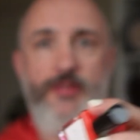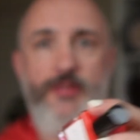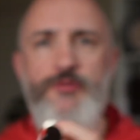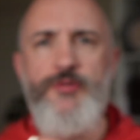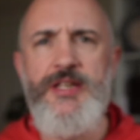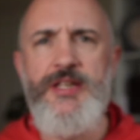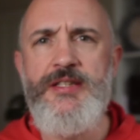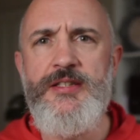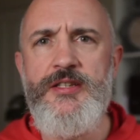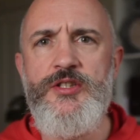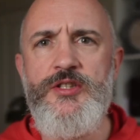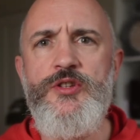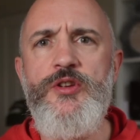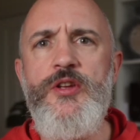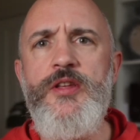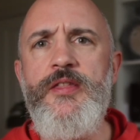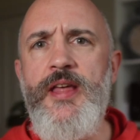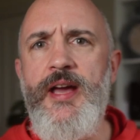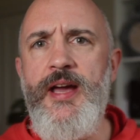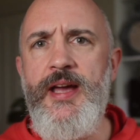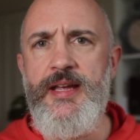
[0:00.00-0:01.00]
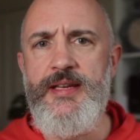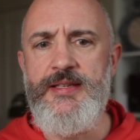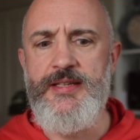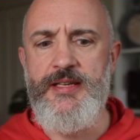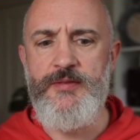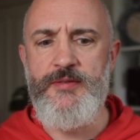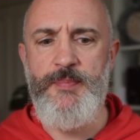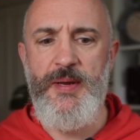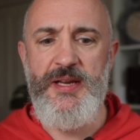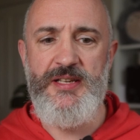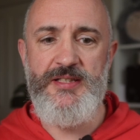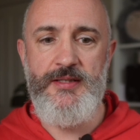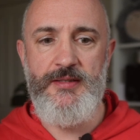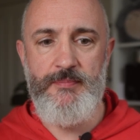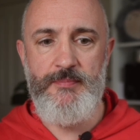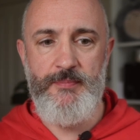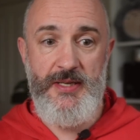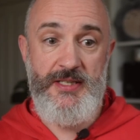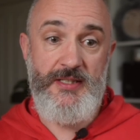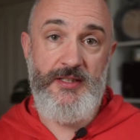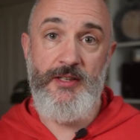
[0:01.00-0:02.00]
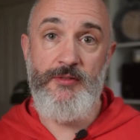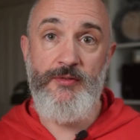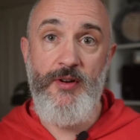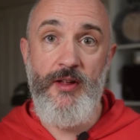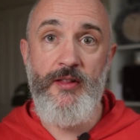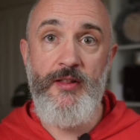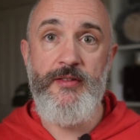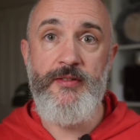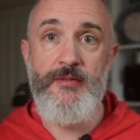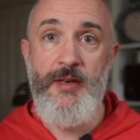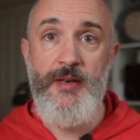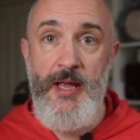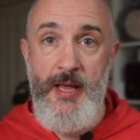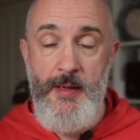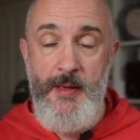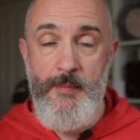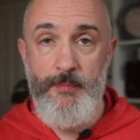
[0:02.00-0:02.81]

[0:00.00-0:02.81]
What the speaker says: The reason it's doing that is it's basically rather than